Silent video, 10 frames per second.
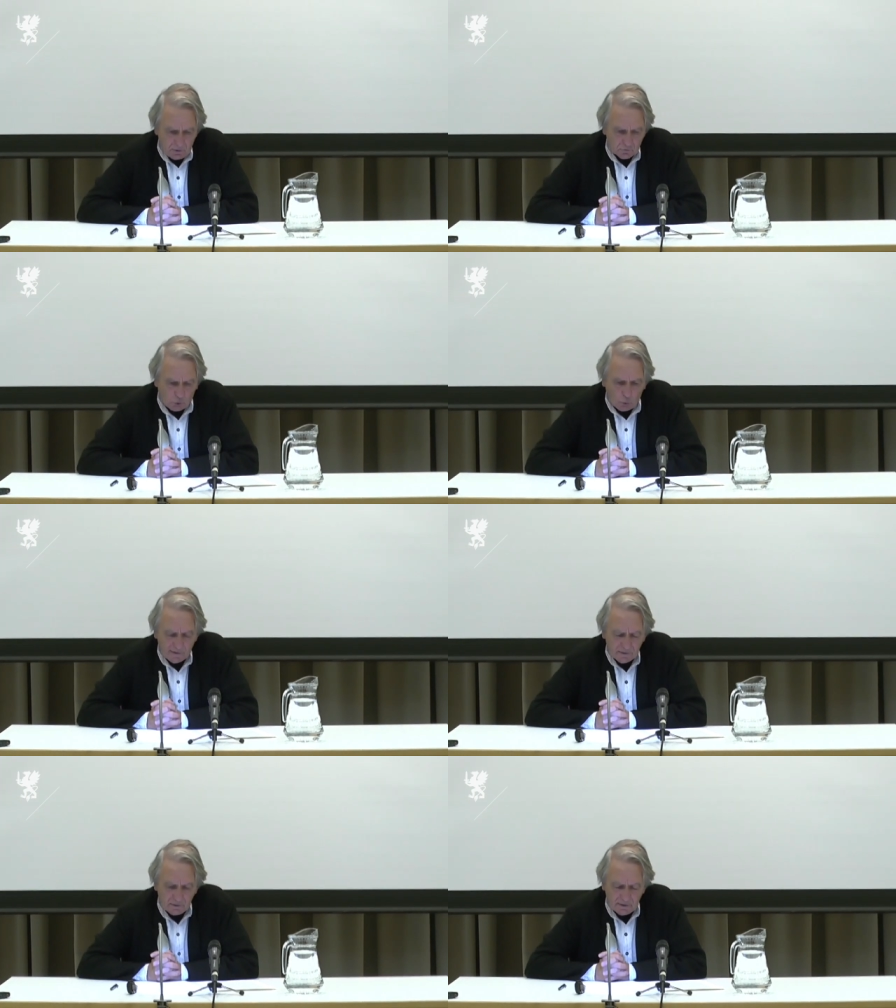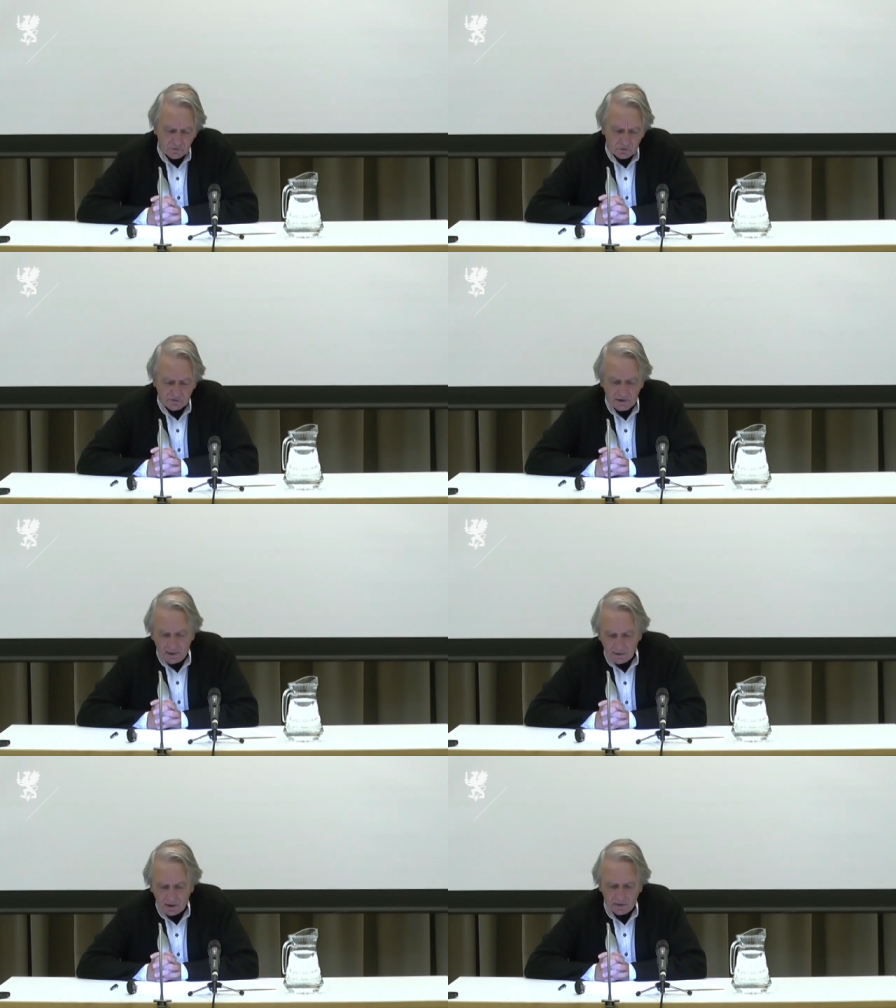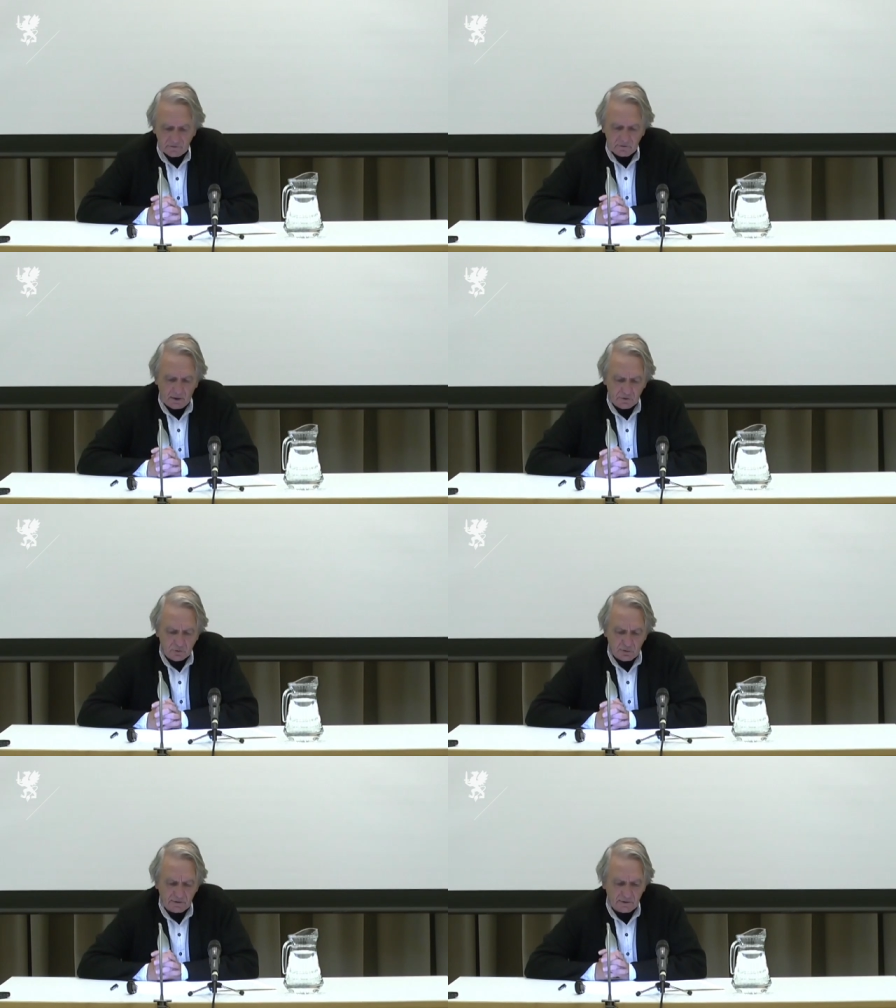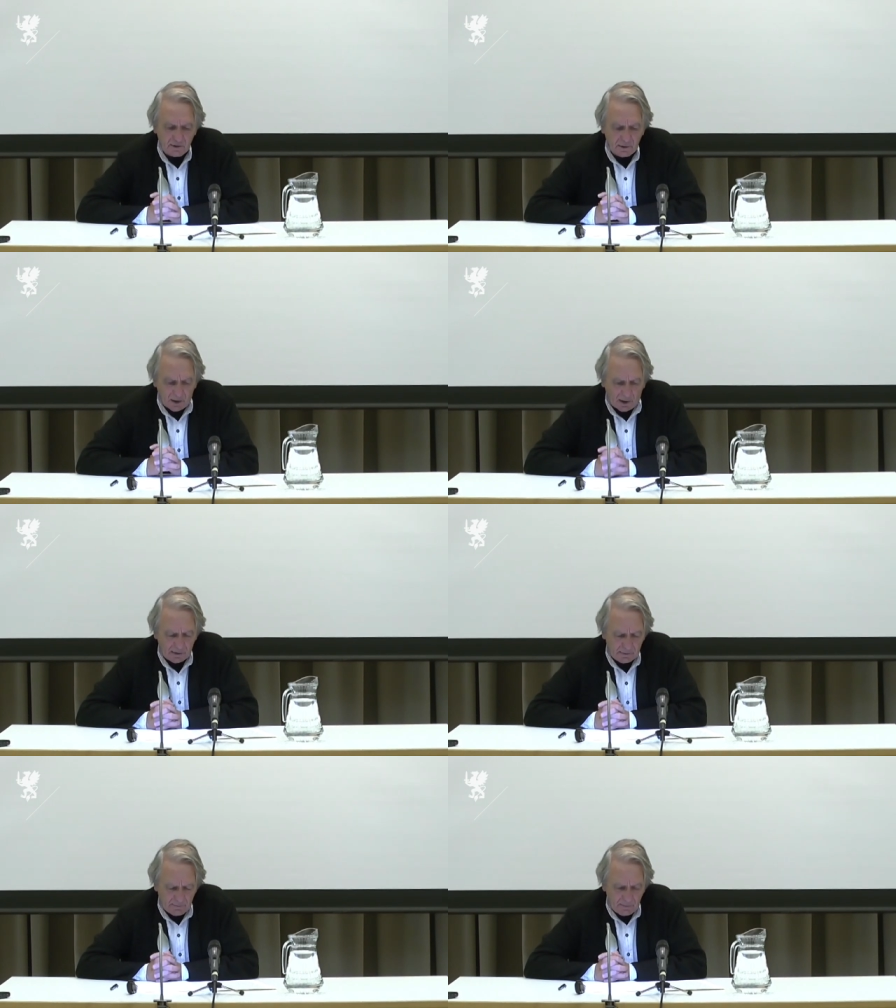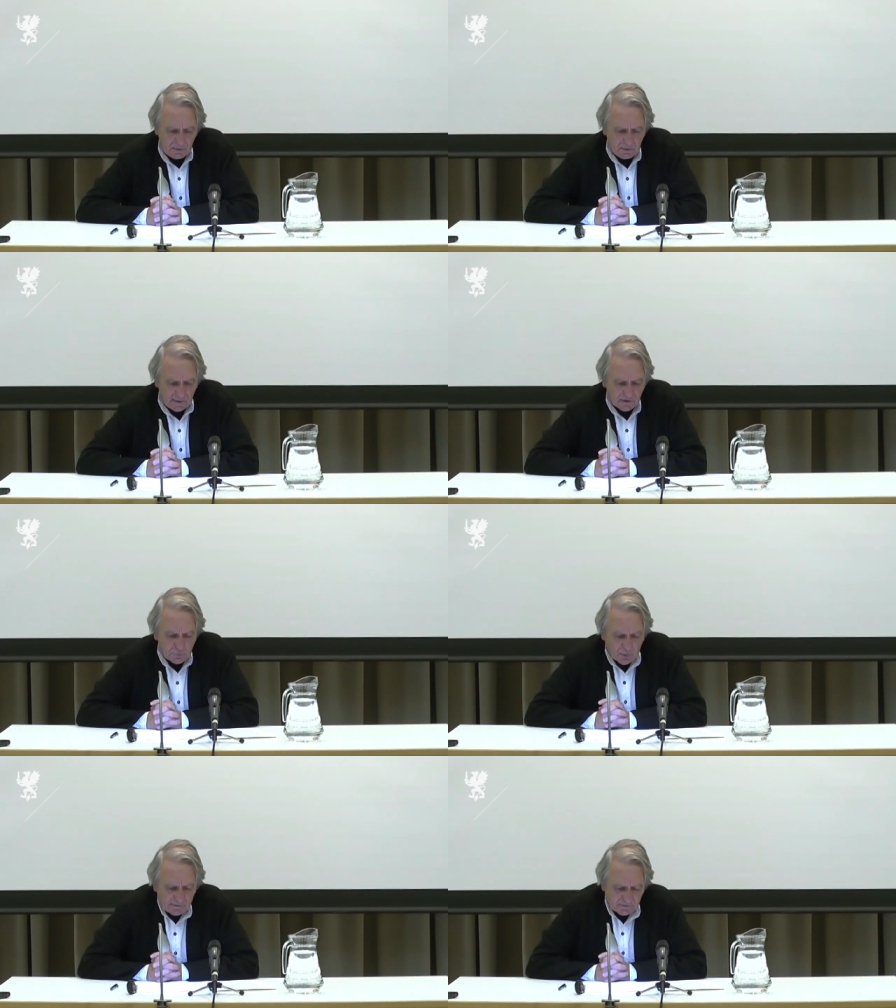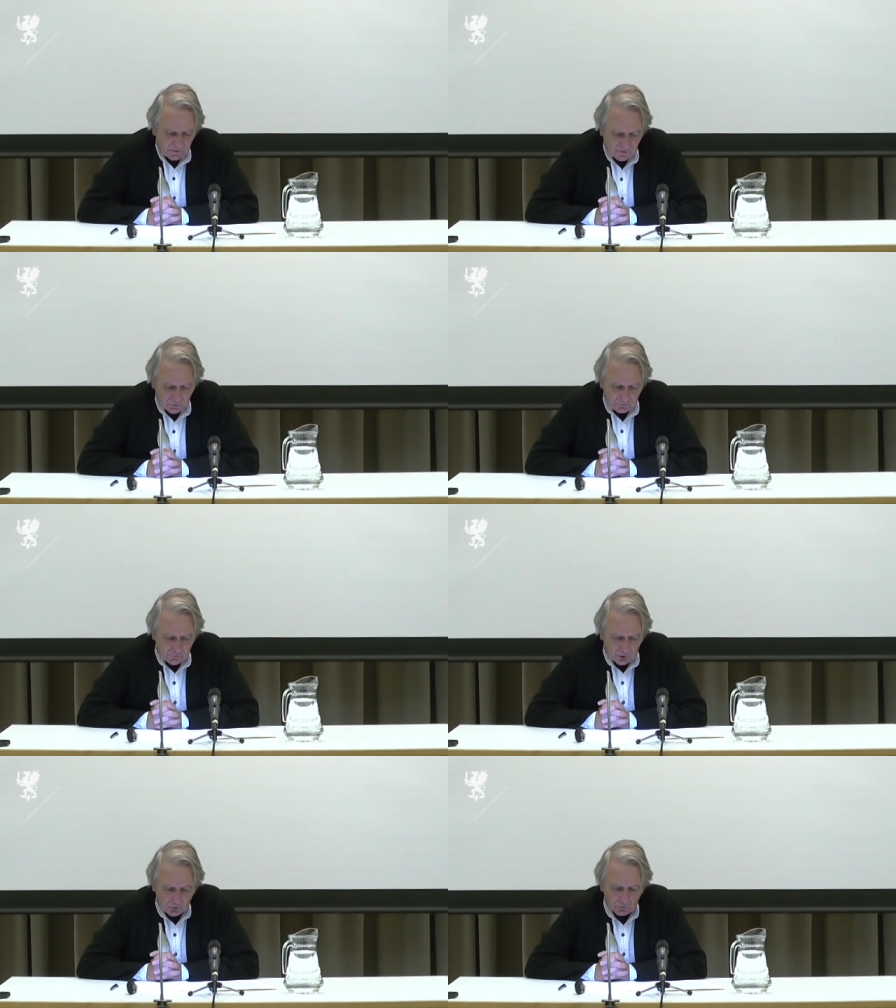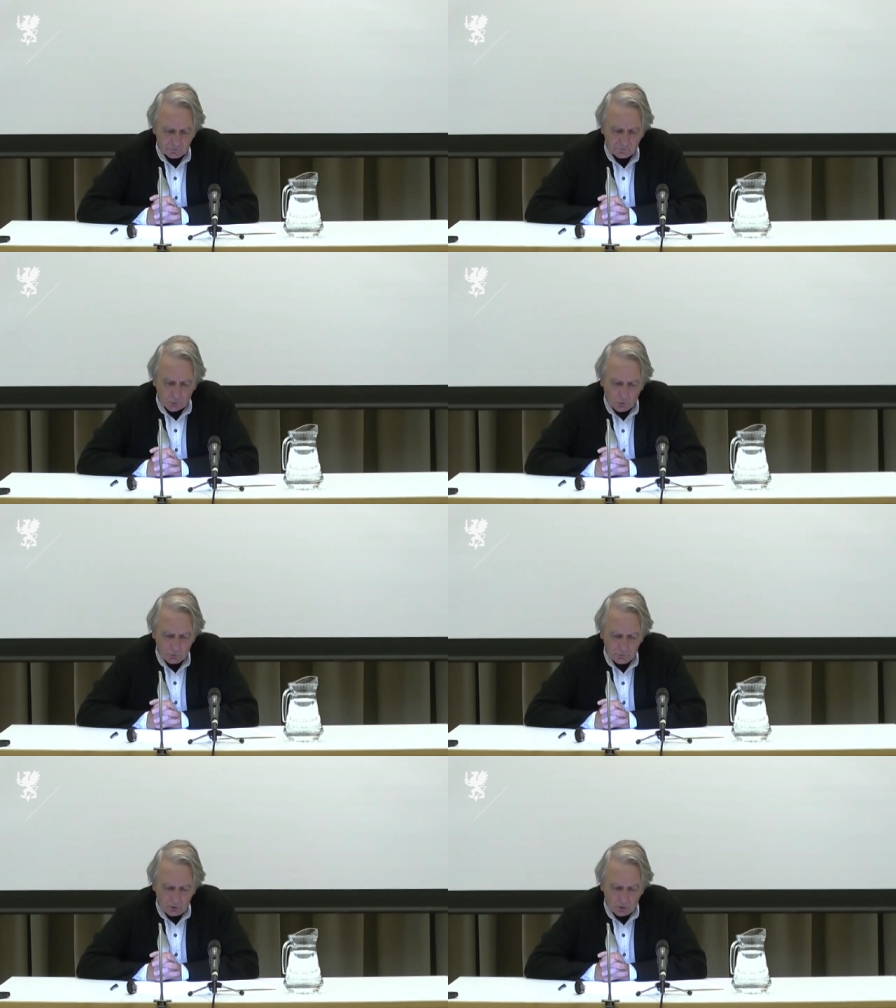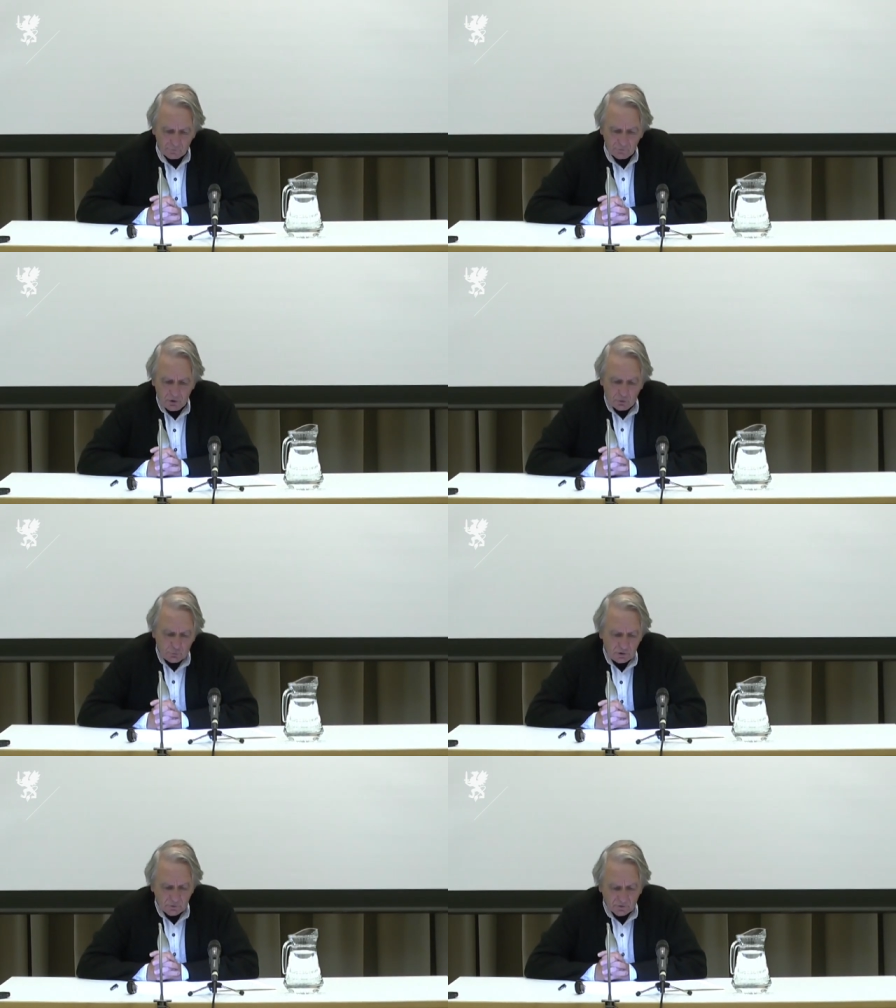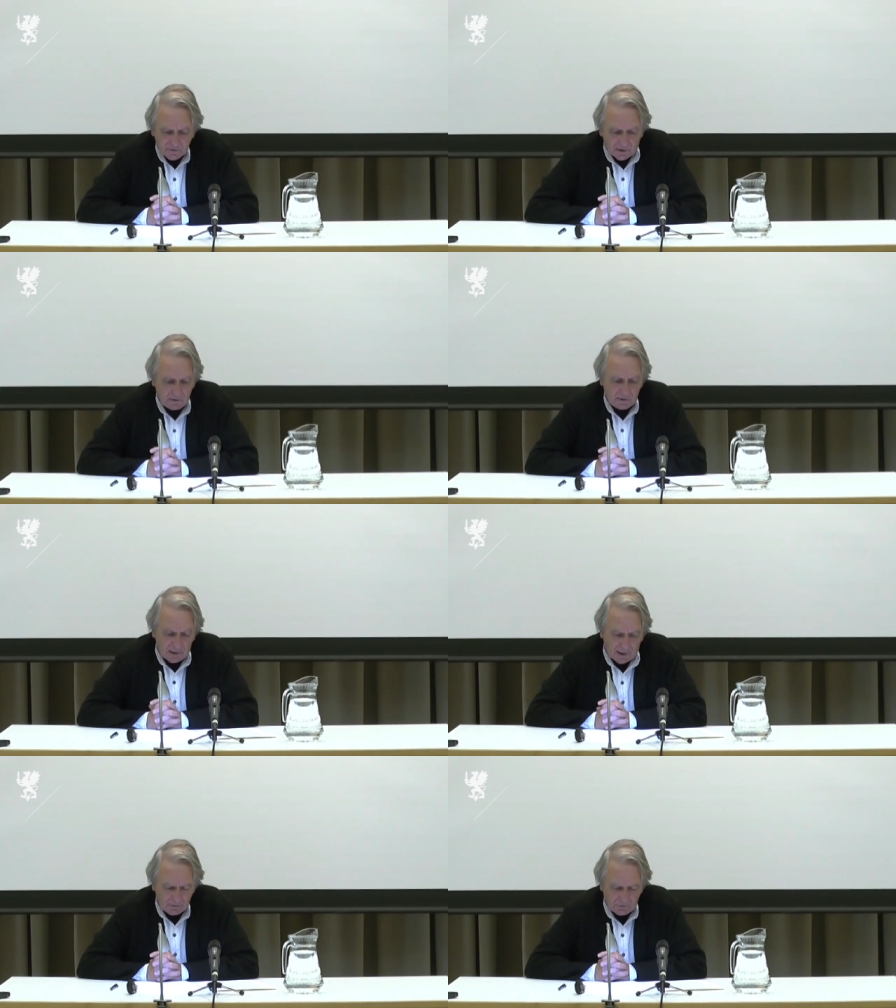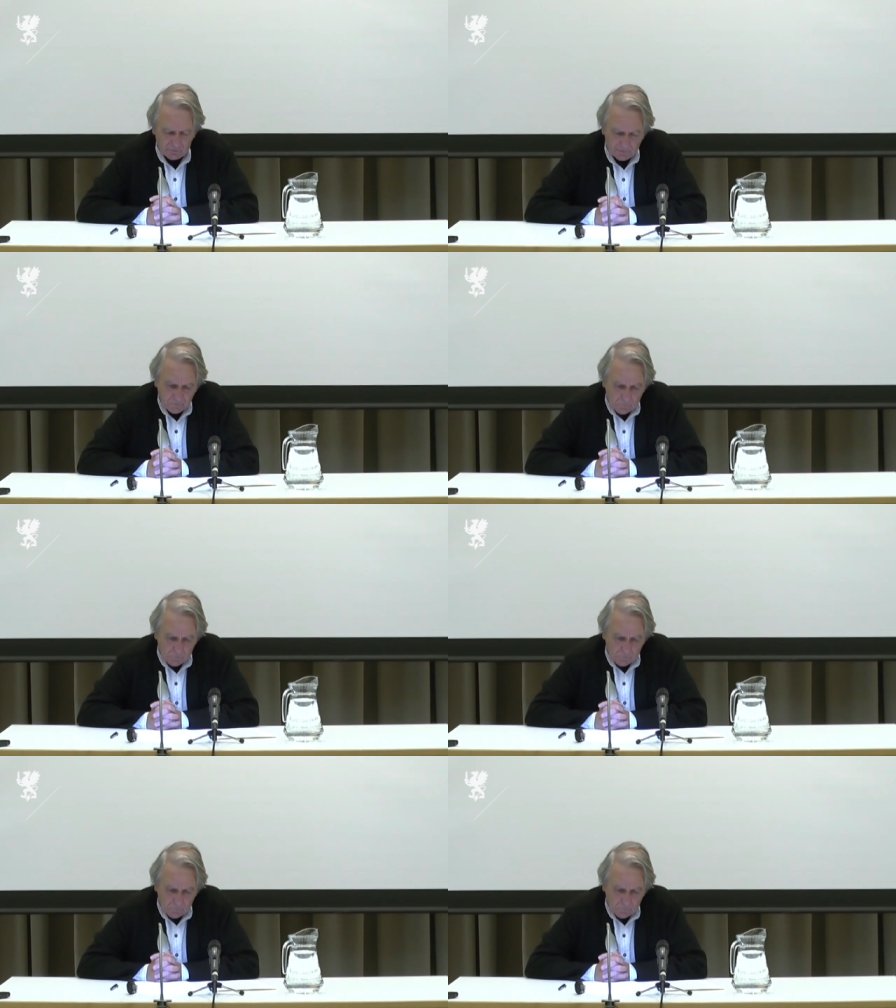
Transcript: the quietness of the endless undulating line expresses the furious flow of universal life.